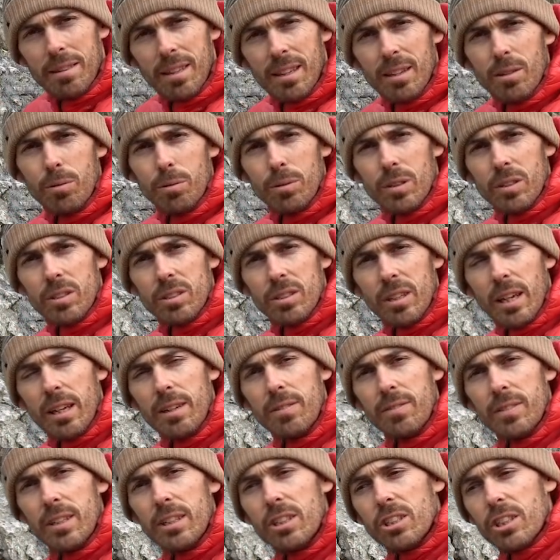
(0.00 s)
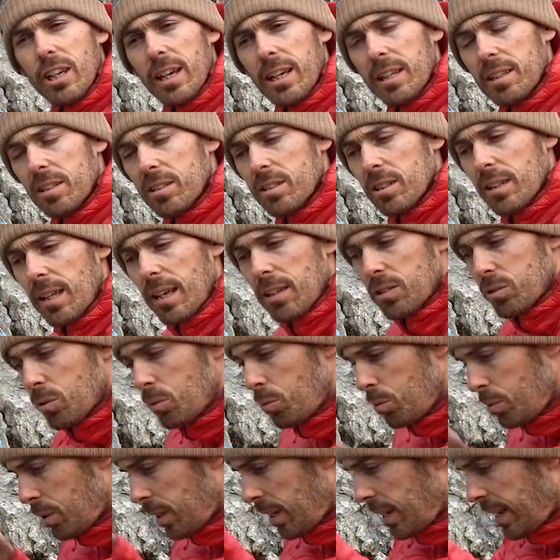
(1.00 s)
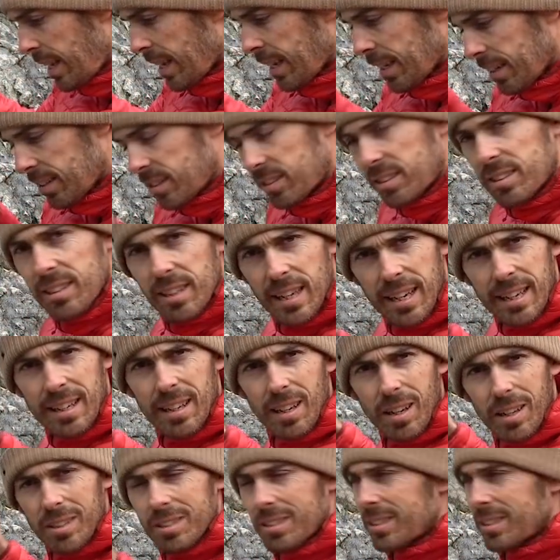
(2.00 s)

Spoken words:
a thing called the safety chain. So that's all the links in our